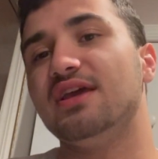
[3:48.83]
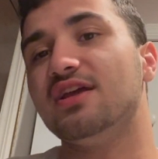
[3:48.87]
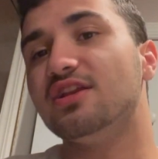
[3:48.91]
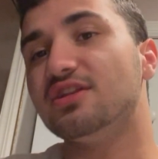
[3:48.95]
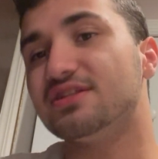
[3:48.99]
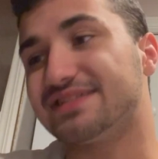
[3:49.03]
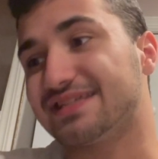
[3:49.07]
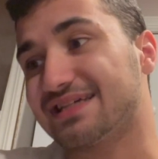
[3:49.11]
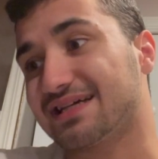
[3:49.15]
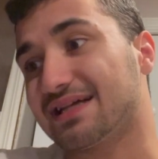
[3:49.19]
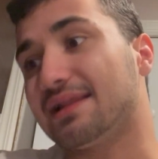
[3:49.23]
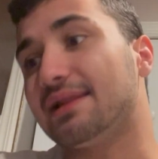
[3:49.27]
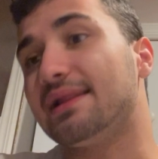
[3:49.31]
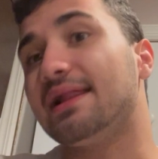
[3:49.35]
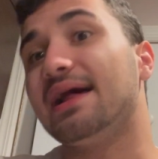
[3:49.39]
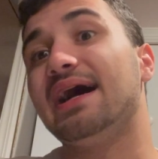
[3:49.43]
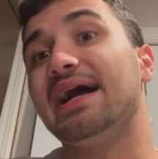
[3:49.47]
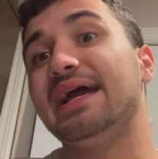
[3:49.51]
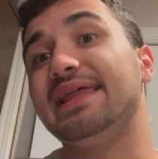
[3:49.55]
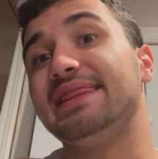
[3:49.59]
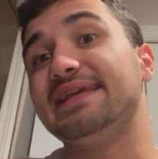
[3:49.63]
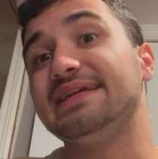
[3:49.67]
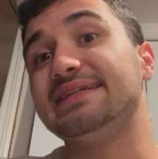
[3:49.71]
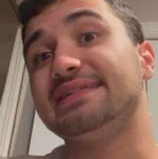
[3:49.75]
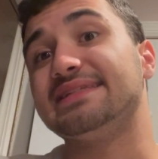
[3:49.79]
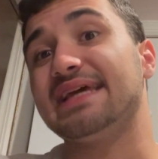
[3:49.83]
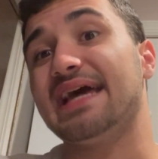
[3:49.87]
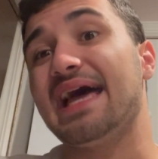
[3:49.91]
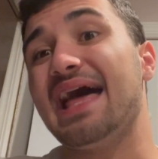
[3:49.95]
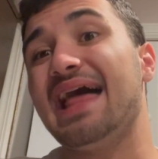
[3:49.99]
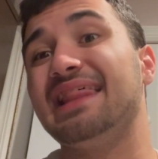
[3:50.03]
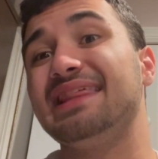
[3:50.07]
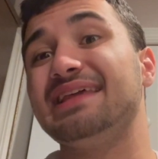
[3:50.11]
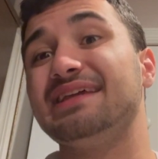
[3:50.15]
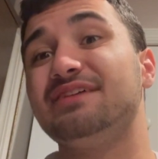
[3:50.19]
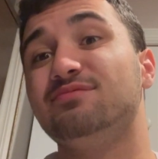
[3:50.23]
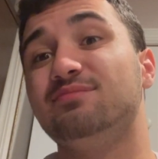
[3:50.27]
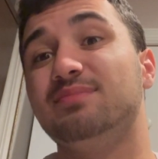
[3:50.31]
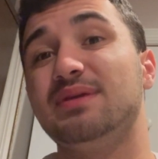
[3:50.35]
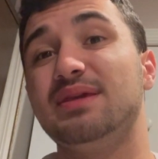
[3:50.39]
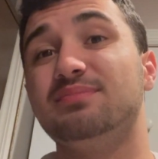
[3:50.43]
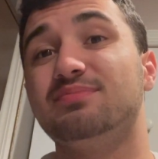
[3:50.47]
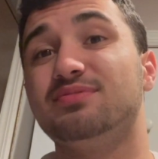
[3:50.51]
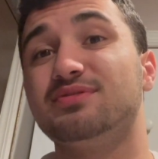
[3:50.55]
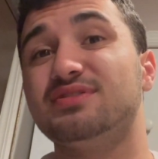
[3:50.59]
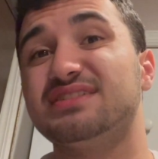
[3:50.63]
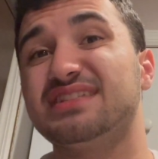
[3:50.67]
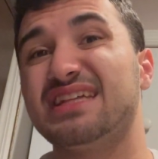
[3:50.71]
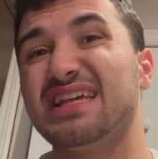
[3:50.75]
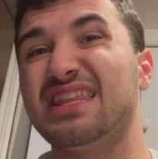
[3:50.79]
declined the Italian
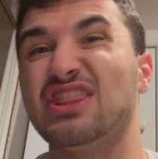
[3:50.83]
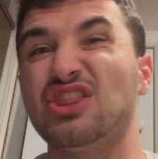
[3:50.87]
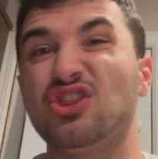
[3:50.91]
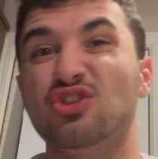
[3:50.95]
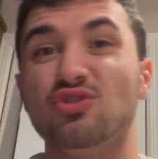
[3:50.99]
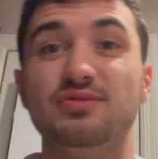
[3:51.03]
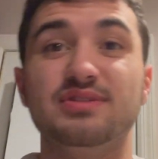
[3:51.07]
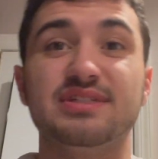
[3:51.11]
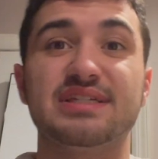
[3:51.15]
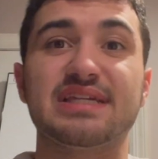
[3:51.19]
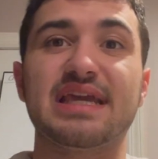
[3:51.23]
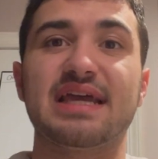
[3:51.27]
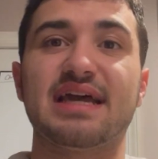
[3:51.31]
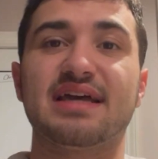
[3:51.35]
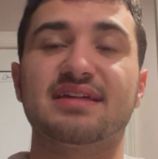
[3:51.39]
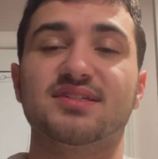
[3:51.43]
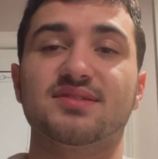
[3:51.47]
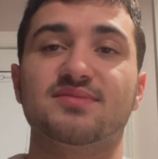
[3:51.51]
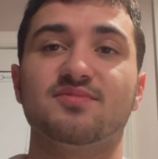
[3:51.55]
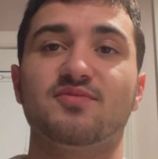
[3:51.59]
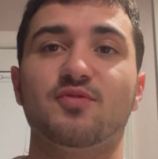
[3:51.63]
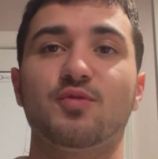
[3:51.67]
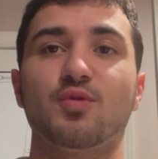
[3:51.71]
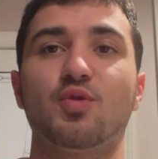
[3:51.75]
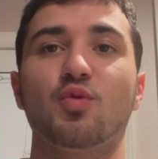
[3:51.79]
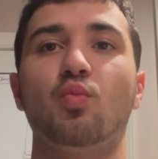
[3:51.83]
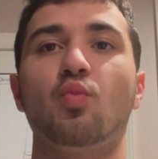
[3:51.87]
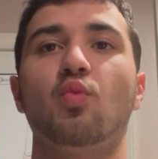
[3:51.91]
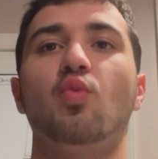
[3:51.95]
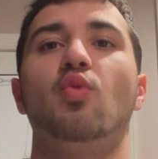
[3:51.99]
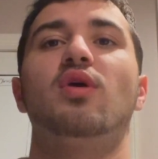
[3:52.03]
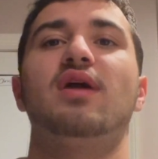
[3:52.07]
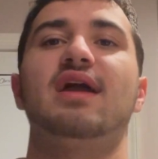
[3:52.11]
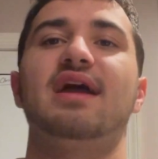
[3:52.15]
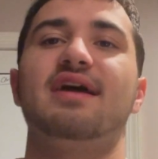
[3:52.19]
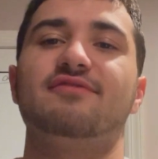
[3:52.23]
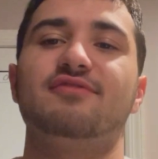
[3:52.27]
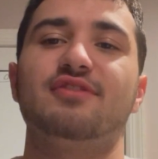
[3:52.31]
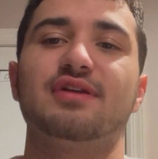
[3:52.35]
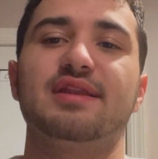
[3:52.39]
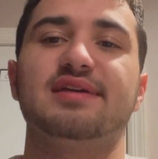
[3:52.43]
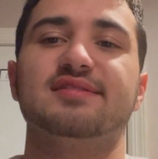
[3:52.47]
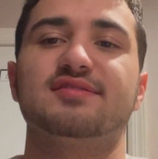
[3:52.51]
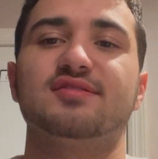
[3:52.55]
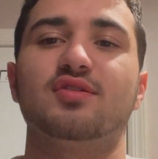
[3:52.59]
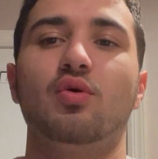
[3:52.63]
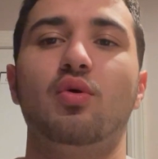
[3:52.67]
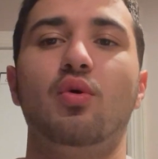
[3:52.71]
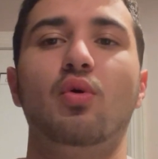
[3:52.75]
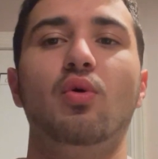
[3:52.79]
people's enthusiasm for the war effort
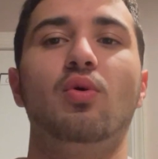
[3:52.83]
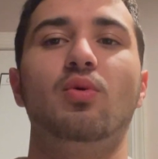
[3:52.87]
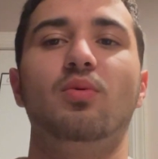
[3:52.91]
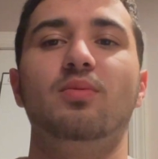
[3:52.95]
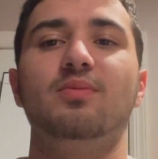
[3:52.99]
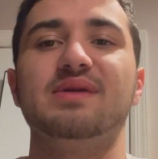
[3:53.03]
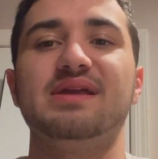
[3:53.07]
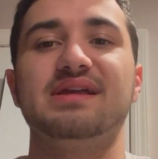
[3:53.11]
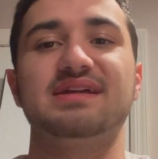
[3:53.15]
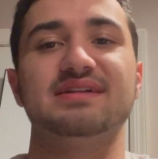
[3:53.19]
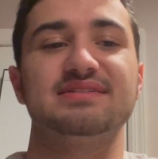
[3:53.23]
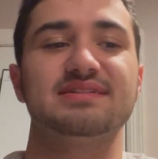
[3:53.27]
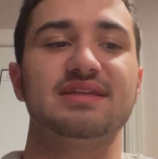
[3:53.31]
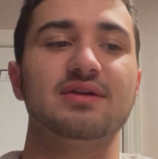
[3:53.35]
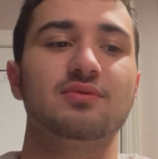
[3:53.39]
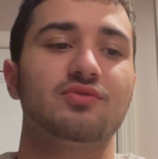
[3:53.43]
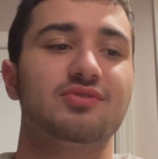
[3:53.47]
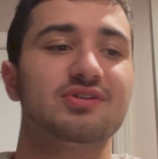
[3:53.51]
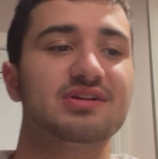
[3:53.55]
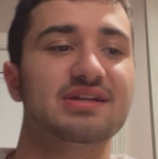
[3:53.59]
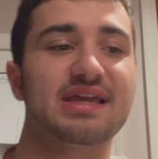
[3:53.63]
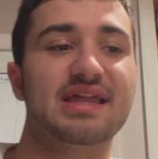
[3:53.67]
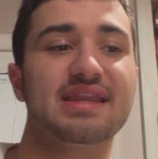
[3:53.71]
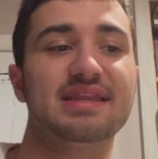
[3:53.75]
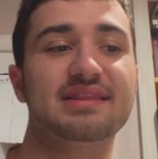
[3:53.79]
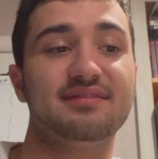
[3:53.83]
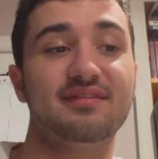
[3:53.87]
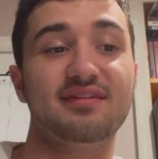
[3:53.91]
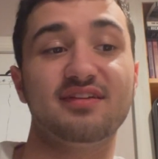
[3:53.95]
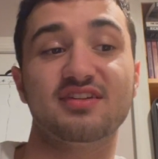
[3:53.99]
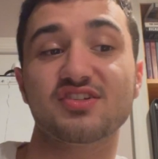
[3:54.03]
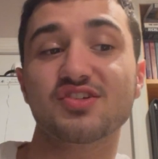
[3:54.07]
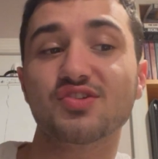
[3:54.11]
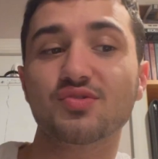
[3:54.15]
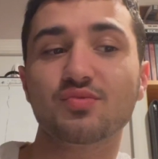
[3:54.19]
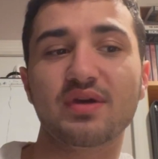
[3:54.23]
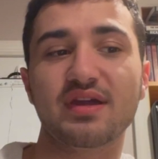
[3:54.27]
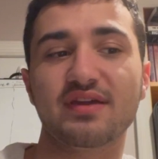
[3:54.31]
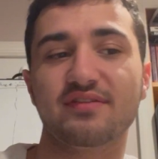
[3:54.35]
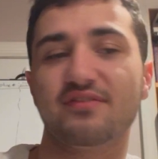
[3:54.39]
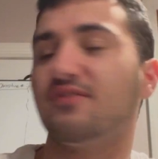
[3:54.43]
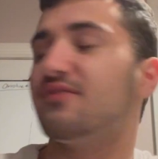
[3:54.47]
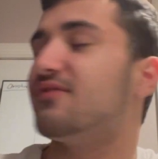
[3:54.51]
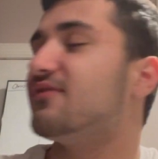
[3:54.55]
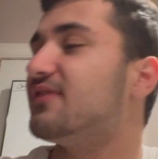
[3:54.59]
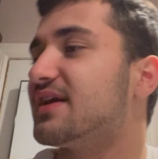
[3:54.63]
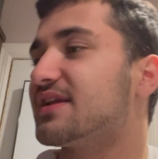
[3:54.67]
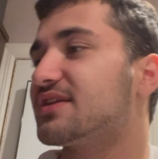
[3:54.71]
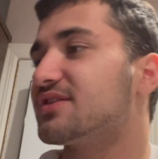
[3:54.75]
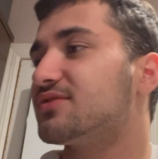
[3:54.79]
as a whole because they weren't getting these swift
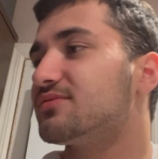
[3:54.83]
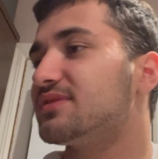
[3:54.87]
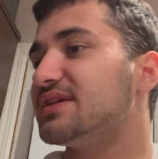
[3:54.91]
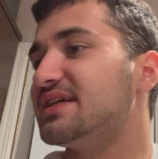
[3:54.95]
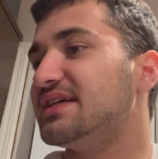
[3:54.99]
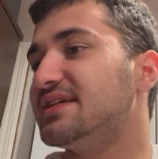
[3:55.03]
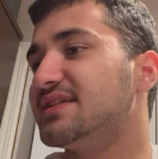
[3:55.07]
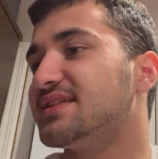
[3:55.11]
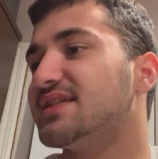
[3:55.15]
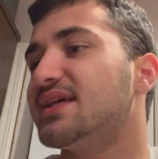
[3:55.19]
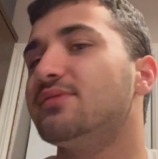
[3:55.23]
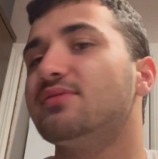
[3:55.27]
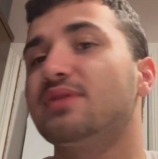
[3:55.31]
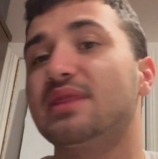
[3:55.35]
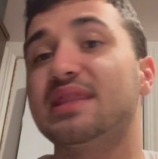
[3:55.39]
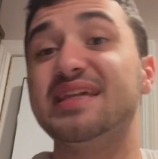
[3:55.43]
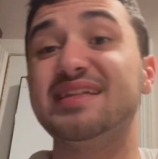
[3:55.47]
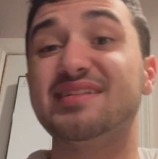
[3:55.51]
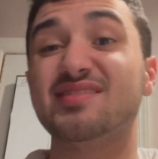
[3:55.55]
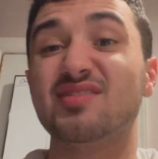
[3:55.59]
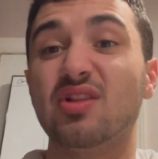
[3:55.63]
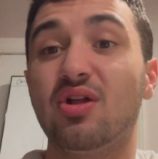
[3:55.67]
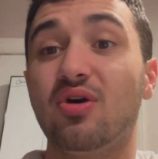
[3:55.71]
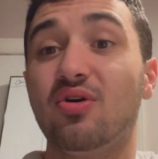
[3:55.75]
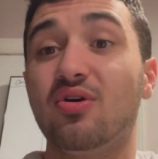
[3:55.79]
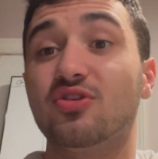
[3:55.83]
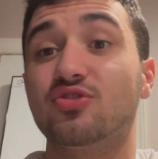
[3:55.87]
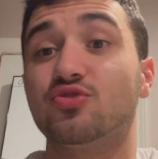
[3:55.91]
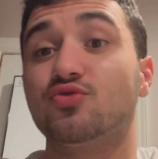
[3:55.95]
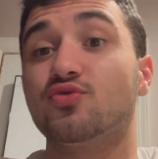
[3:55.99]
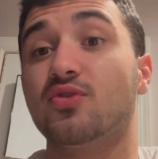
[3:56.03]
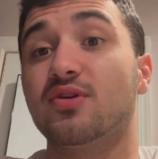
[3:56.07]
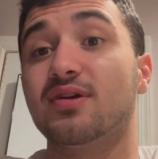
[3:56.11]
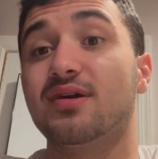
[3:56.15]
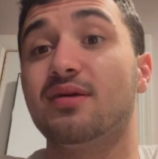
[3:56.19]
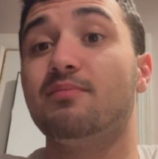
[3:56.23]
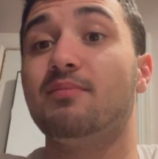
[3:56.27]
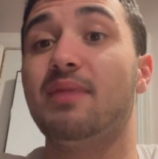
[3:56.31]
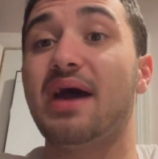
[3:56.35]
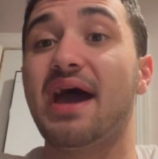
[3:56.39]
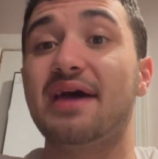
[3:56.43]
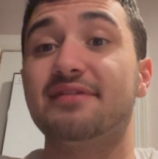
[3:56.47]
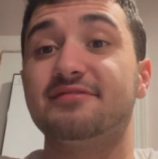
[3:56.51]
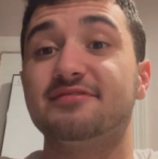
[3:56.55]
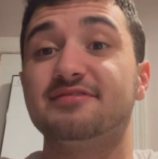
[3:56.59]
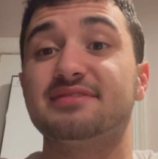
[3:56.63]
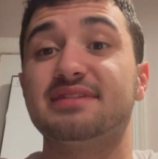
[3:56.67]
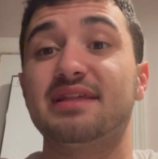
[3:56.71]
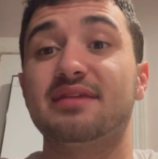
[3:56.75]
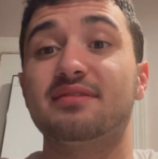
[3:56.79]
victories. They were these long, drawn-out
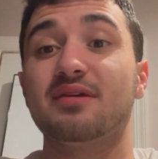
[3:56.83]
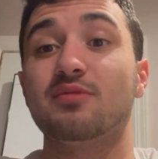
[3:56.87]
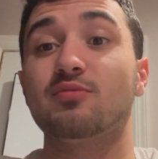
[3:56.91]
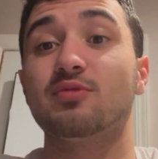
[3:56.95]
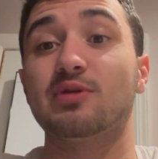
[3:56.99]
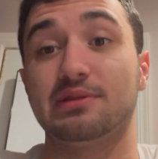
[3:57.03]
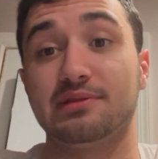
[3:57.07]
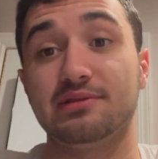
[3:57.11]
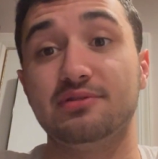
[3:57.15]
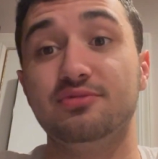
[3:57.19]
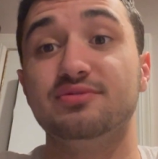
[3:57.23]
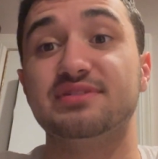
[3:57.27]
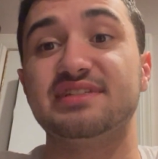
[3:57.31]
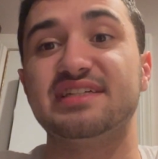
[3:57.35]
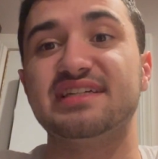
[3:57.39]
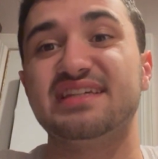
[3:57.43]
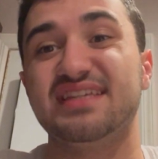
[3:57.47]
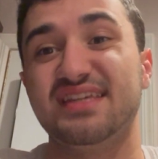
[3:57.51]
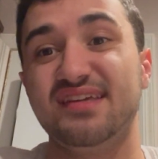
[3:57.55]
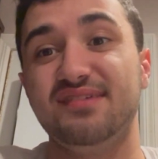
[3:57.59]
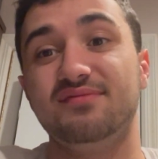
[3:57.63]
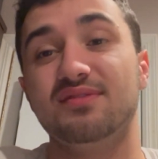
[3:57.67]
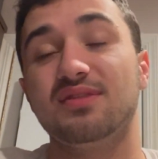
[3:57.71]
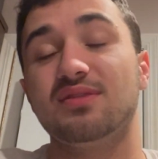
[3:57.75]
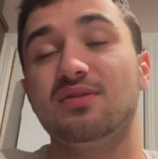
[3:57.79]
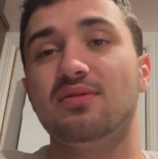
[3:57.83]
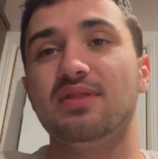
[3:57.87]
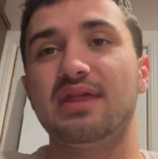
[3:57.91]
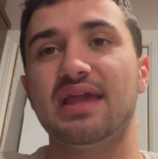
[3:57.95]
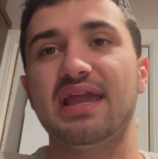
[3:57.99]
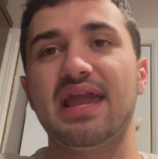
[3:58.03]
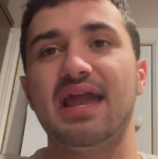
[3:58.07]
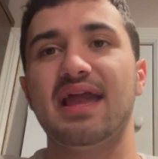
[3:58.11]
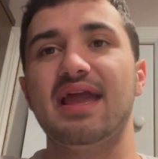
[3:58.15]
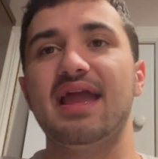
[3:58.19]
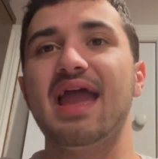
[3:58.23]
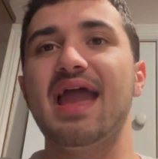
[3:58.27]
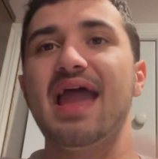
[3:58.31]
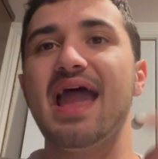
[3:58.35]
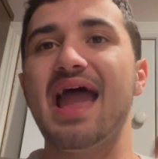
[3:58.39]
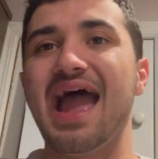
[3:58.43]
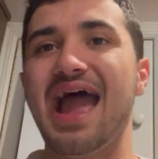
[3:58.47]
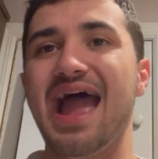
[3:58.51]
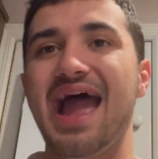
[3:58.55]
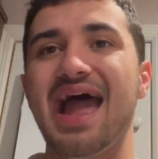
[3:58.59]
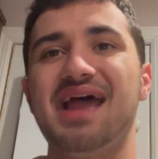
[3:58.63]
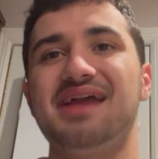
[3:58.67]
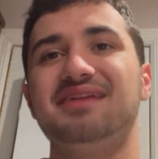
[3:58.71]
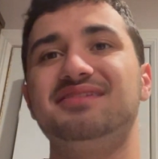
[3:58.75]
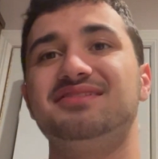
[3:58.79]
battles that they were losing even though they
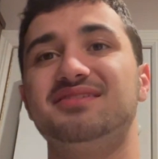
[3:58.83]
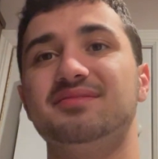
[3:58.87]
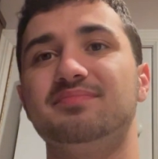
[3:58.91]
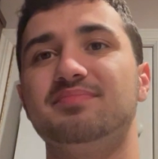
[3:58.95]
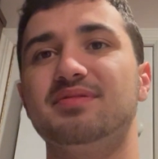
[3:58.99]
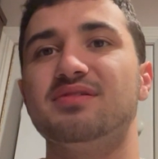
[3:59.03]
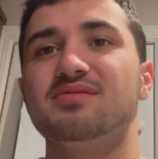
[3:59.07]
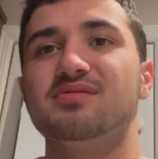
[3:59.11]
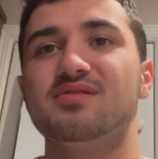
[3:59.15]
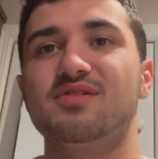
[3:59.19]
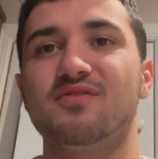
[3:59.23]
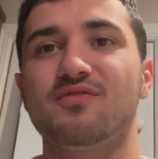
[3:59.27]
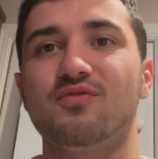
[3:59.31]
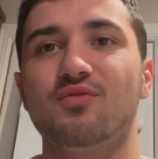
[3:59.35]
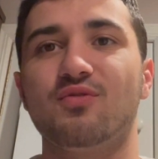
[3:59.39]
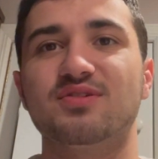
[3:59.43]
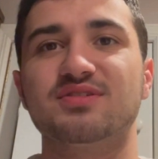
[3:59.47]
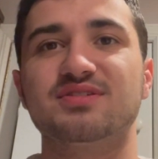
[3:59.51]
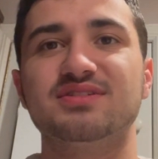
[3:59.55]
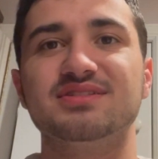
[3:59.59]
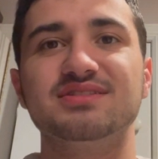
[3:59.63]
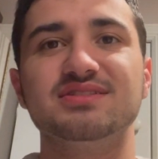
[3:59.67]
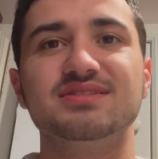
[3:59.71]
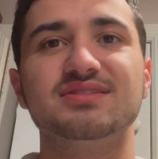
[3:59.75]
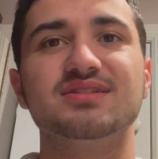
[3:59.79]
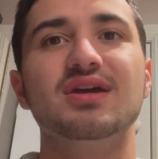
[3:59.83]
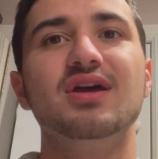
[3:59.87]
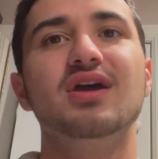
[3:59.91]
had superior forces,